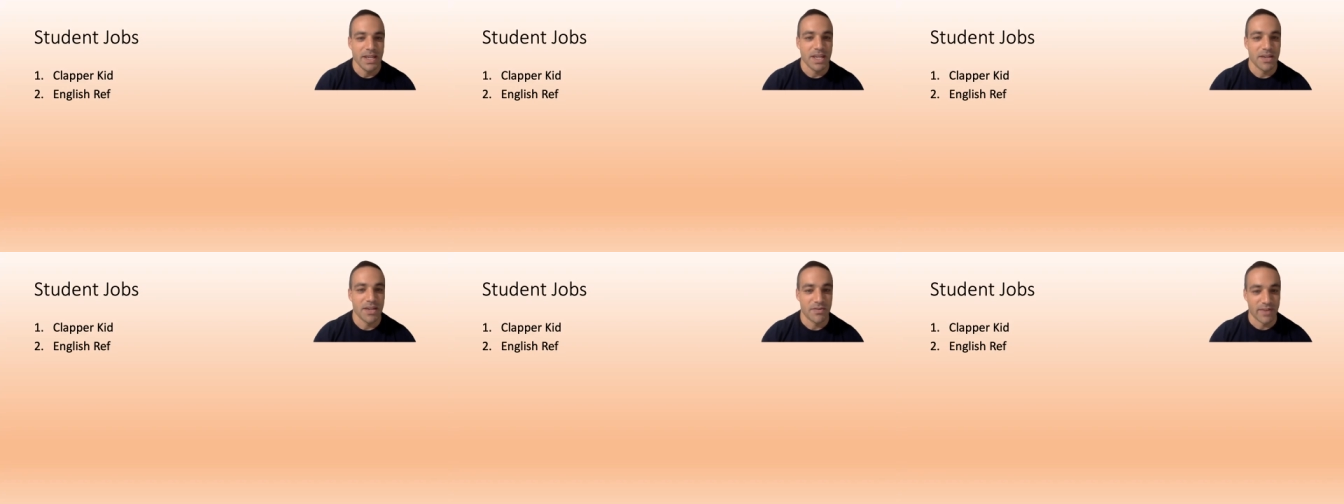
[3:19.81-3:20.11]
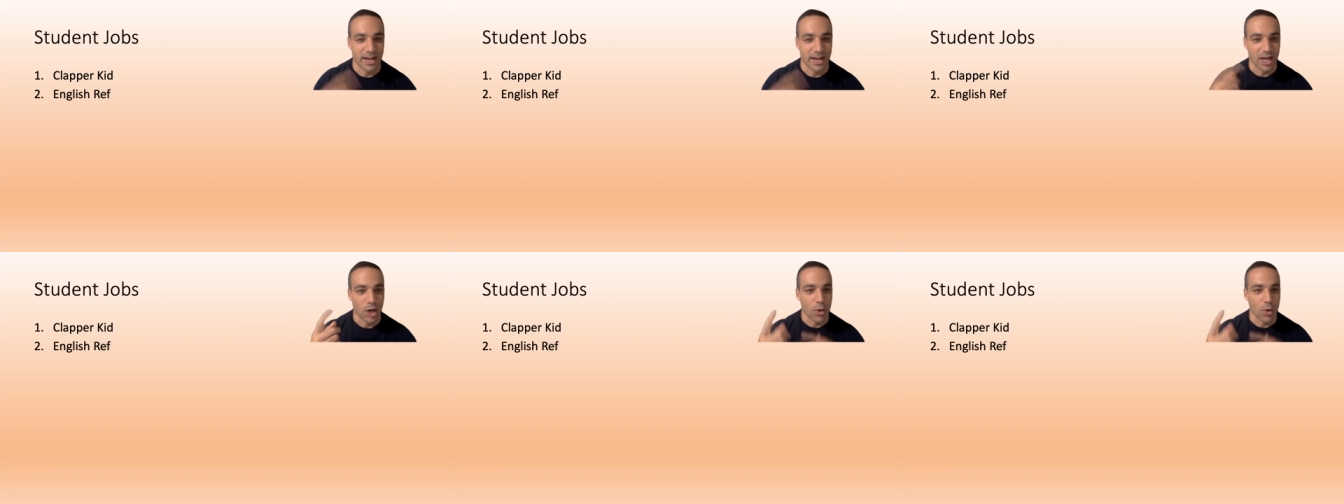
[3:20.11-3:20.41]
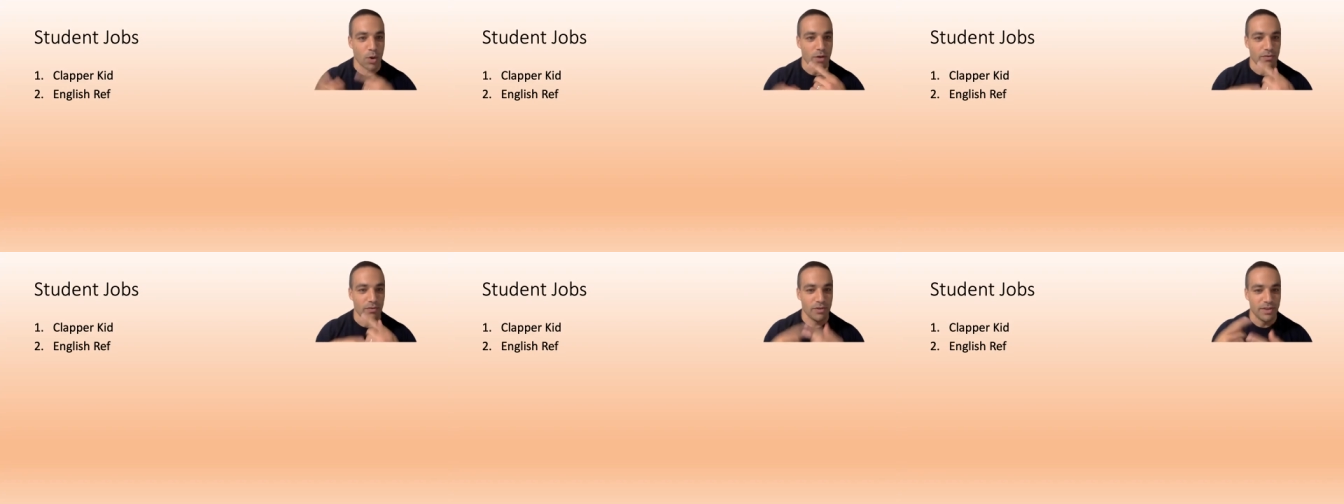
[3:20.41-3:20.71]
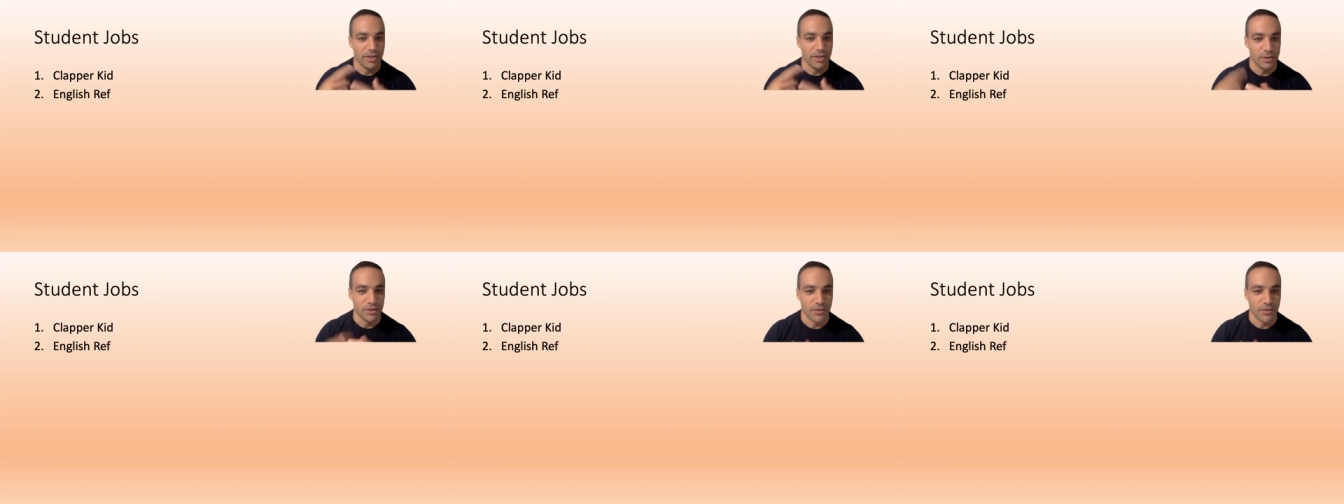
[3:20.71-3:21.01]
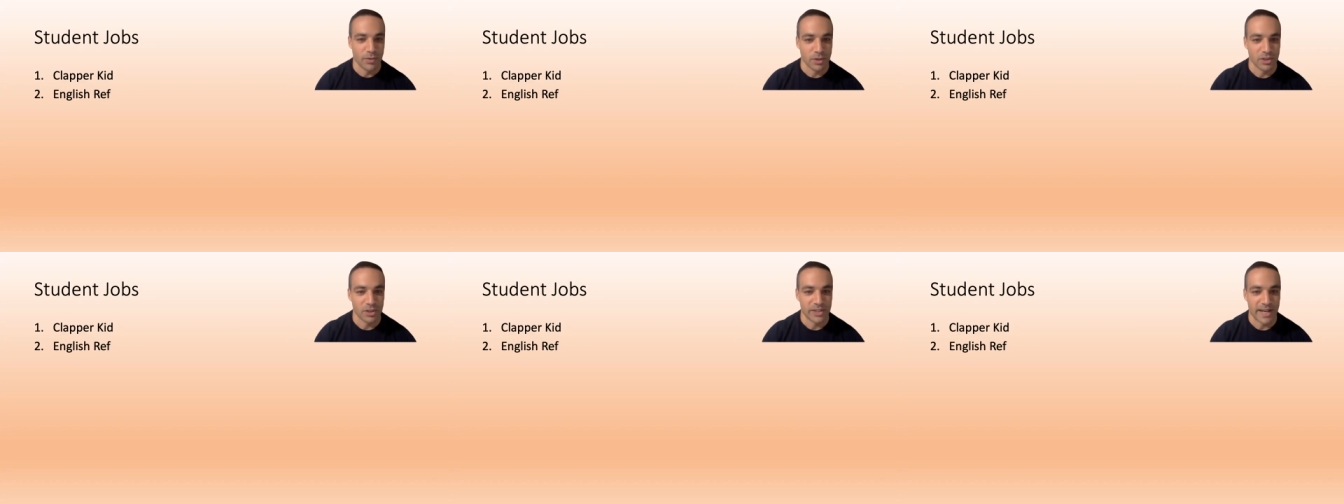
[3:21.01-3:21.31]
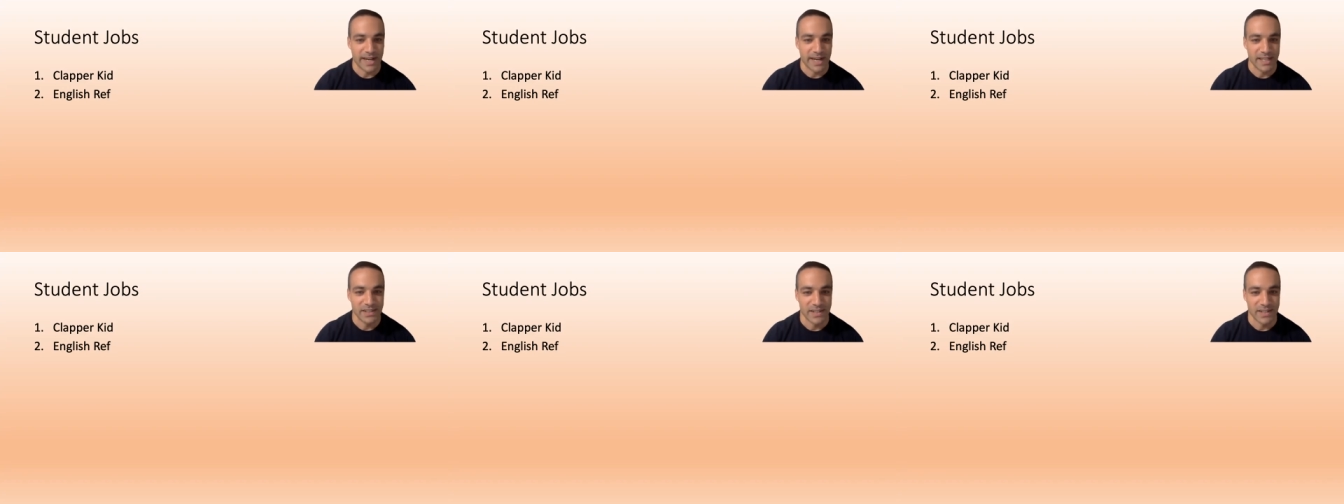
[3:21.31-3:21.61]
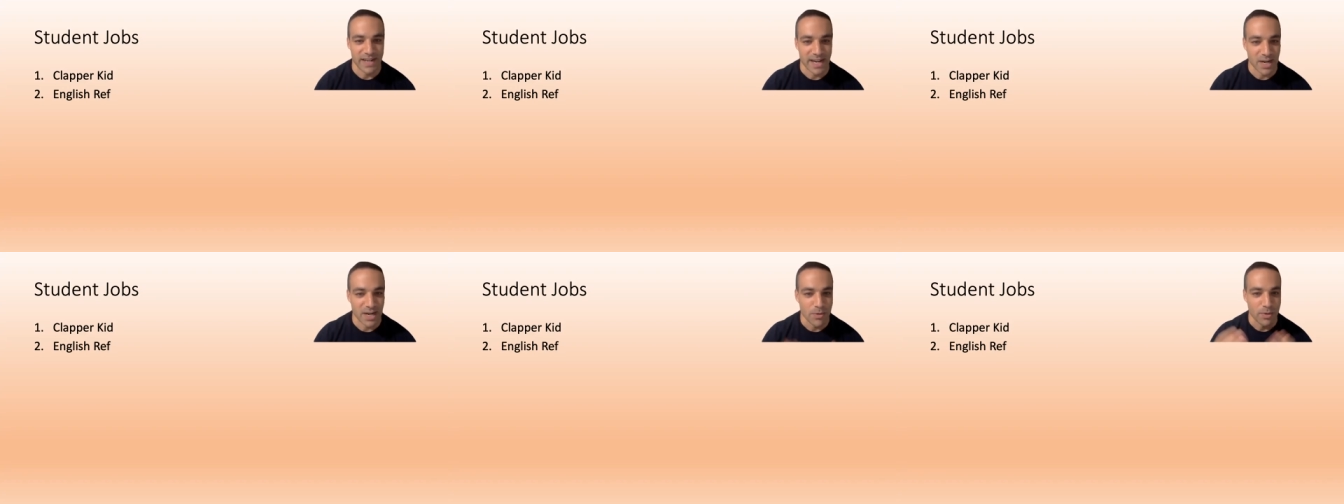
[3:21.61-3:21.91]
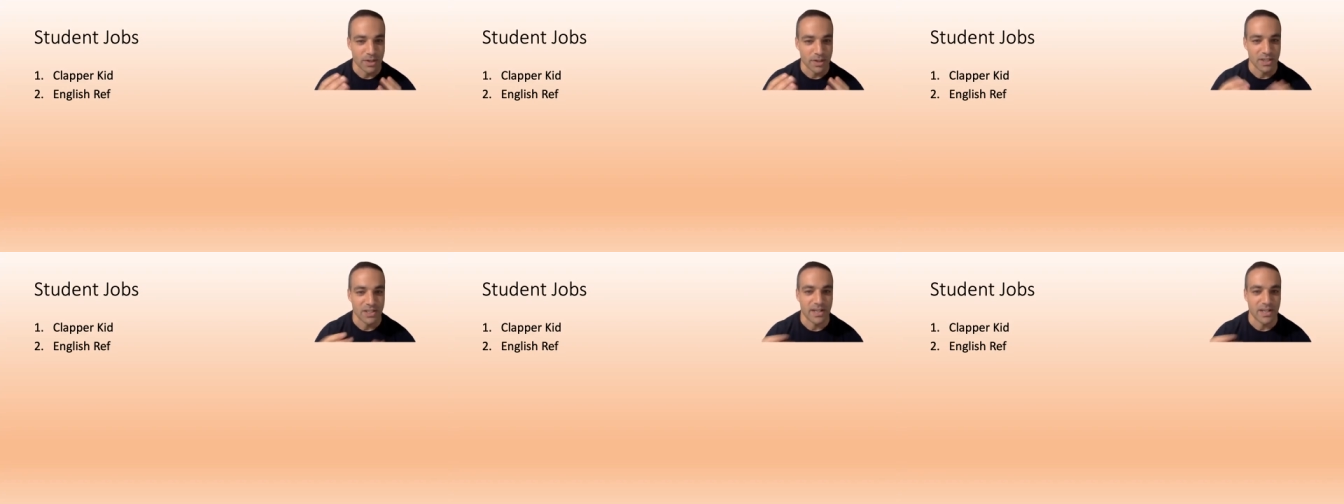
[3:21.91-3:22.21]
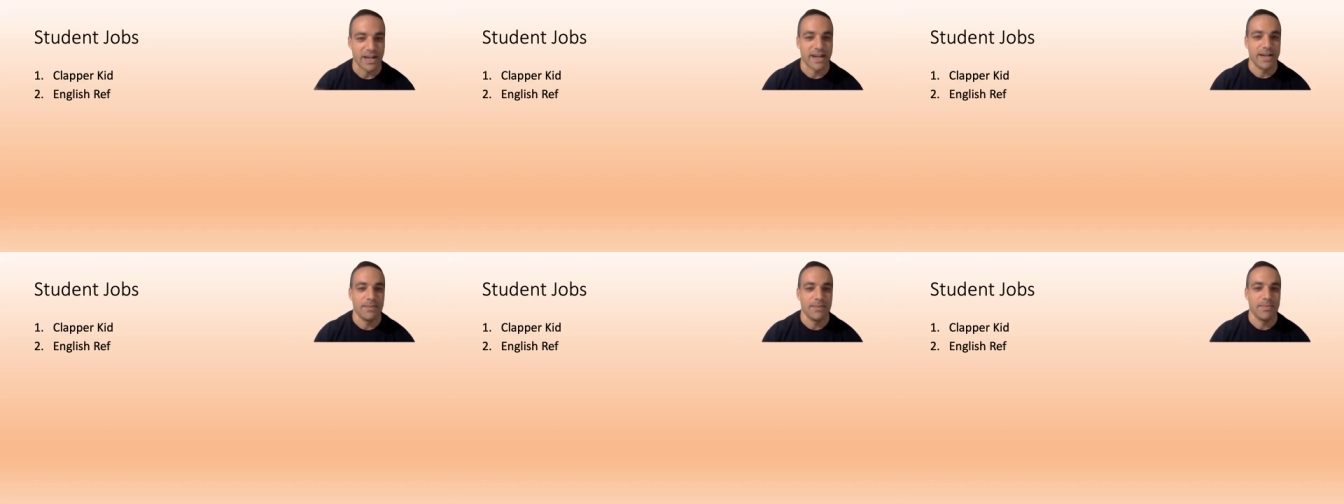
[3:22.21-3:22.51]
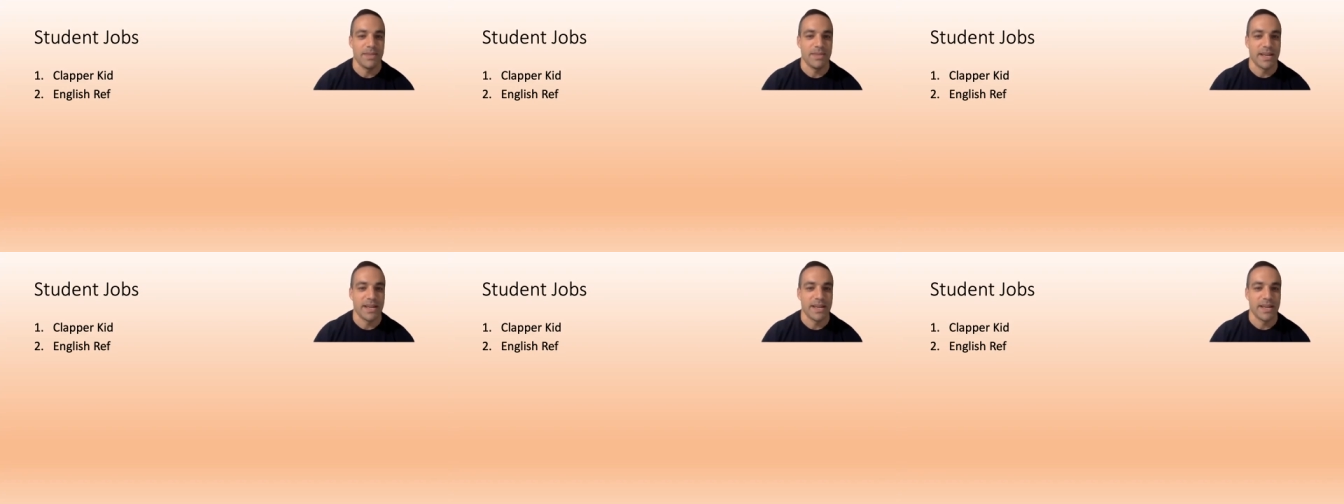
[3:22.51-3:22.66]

If I go over those four seconds at any one time,